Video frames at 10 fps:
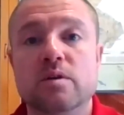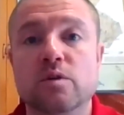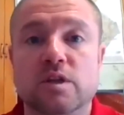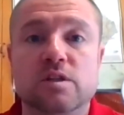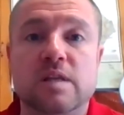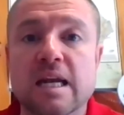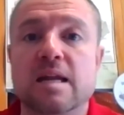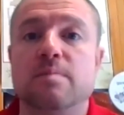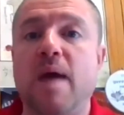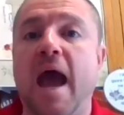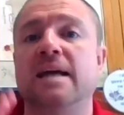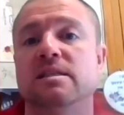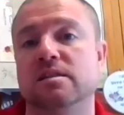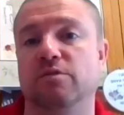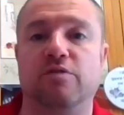You extend it
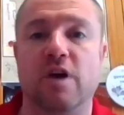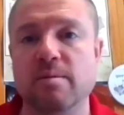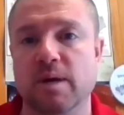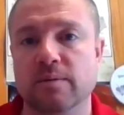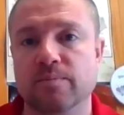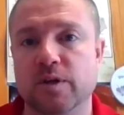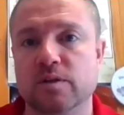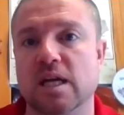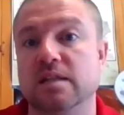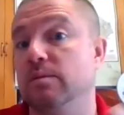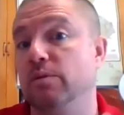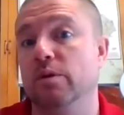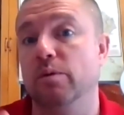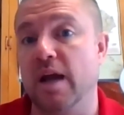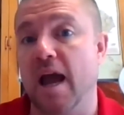past the framing, because that's
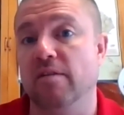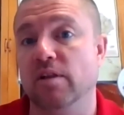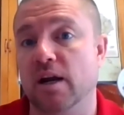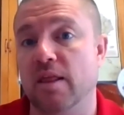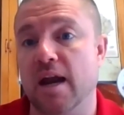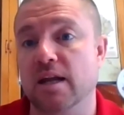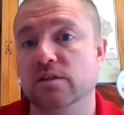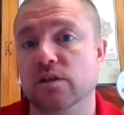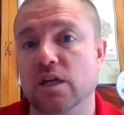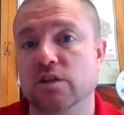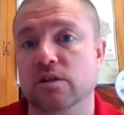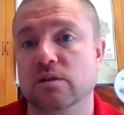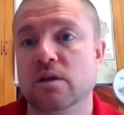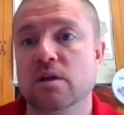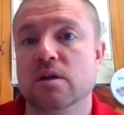typically where you have a lot of that insulation